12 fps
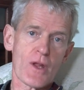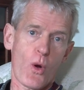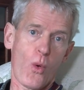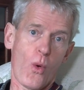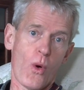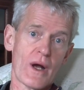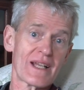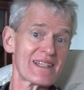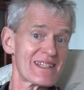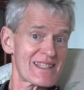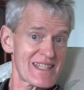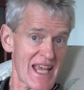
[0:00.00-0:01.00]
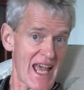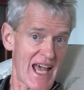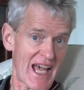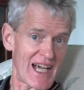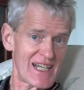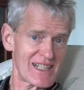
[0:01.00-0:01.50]
or
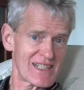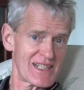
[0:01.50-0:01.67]
ter,